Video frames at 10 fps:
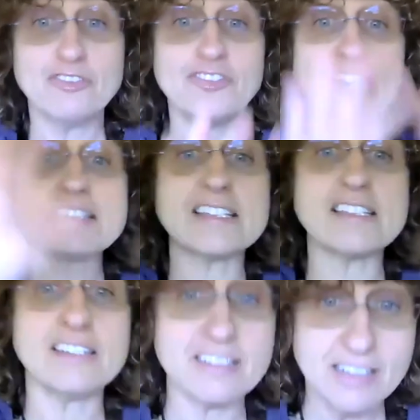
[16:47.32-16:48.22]

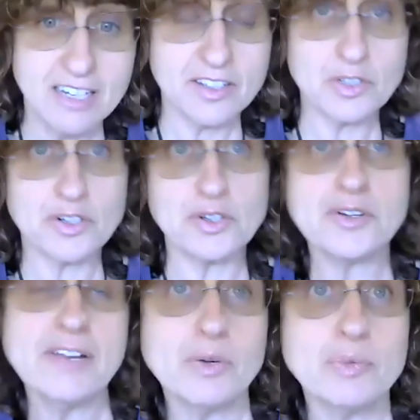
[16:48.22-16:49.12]
fuzzy. You know, you're
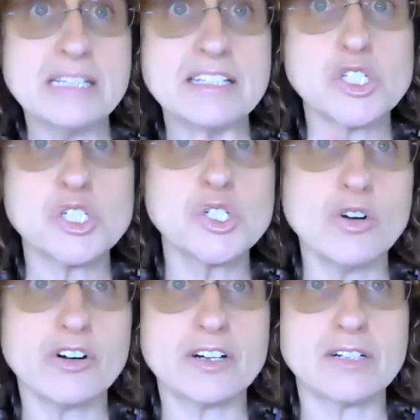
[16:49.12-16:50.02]
never really
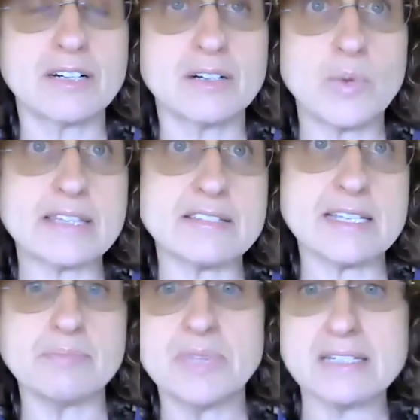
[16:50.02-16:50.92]
sure whether
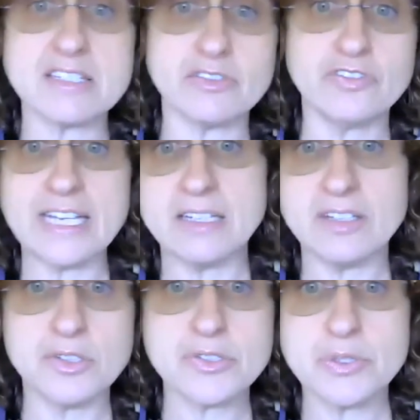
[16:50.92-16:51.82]
something's a fair
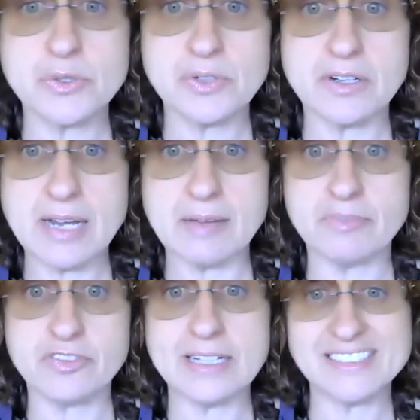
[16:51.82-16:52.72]
use or not
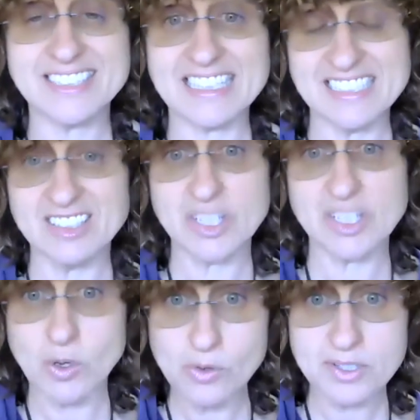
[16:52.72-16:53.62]
upfront until a
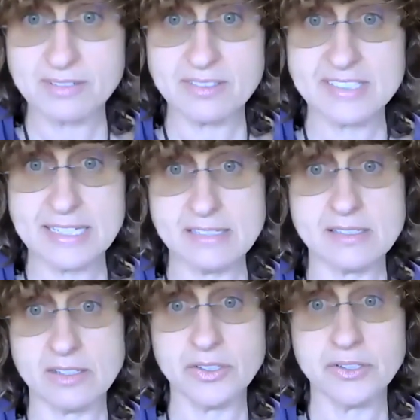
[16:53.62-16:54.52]
court says
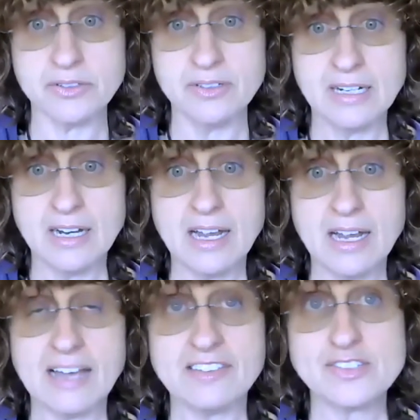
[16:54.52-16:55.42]
so.
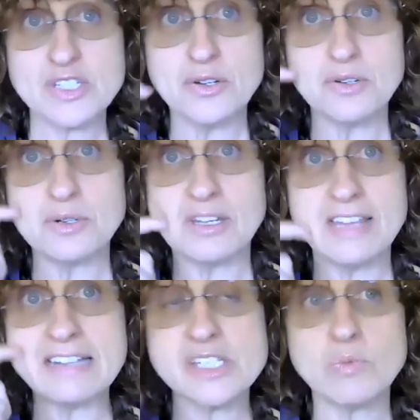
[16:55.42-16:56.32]
So
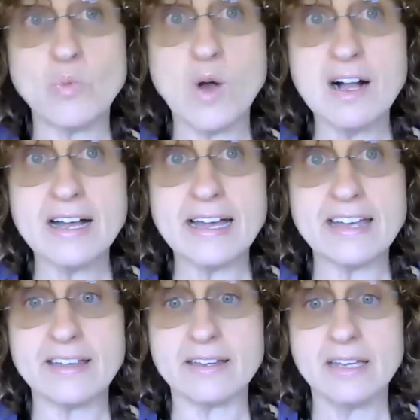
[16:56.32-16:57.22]
that's
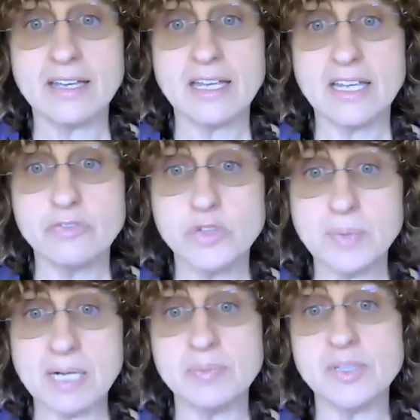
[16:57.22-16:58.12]
why if you
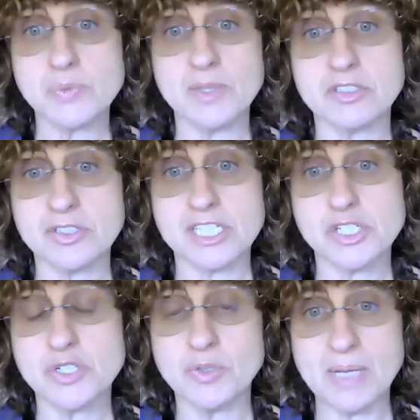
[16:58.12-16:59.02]
publish with a
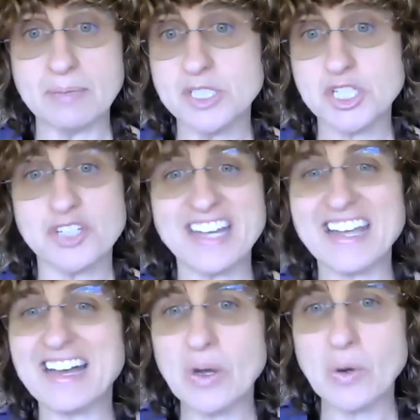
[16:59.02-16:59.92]
traditional publisher,
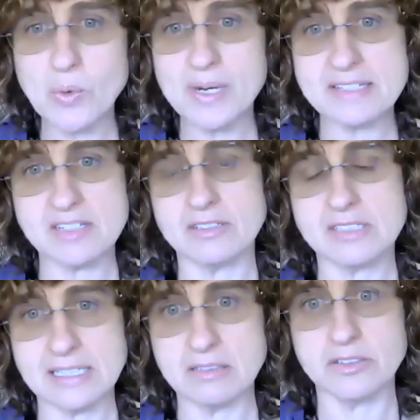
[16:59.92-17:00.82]
they are always going to
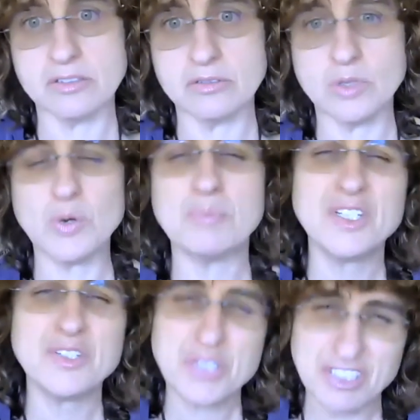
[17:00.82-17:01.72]
tell you, or
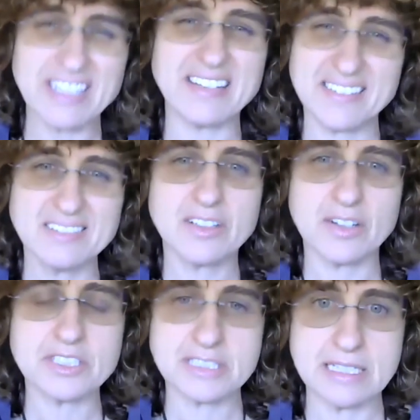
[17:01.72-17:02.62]
usually
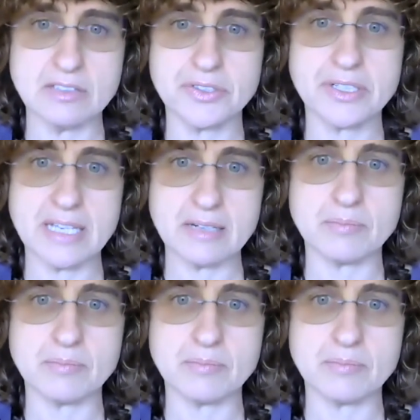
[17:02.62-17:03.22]
going to tell you to get